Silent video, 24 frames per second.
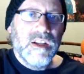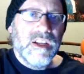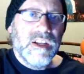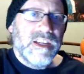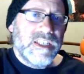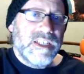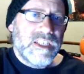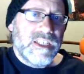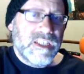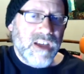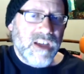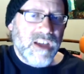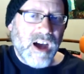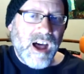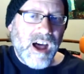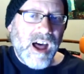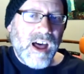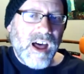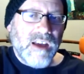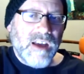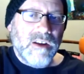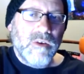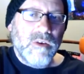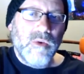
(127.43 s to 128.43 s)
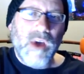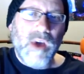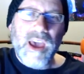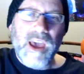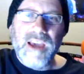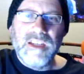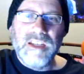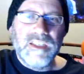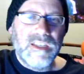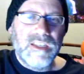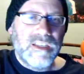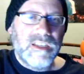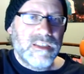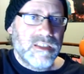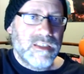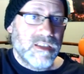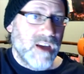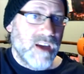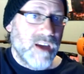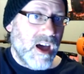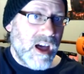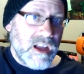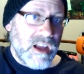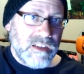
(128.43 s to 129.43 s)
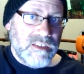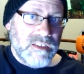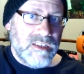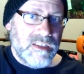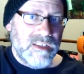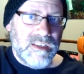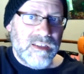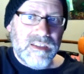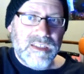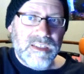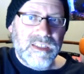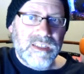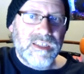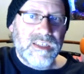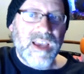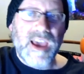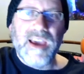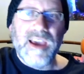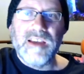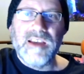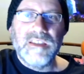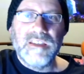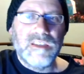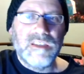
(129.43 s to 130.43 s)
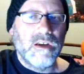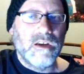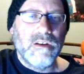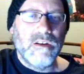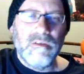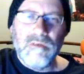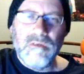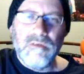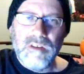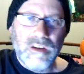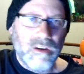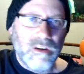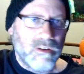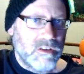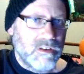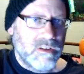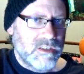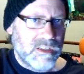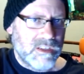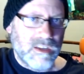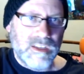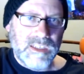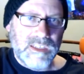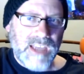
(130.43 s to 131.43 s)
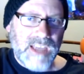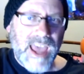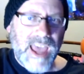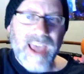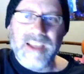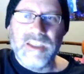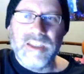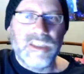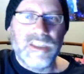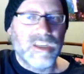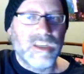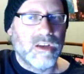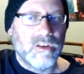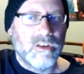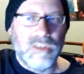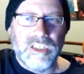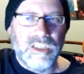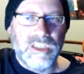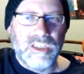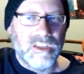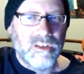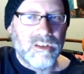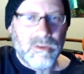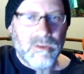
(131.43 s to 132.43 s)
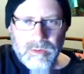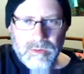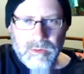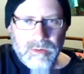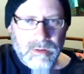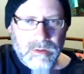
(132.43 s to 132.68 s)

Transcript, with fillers: She's gone away, she's gone to stay, so cold, so dead, so soon.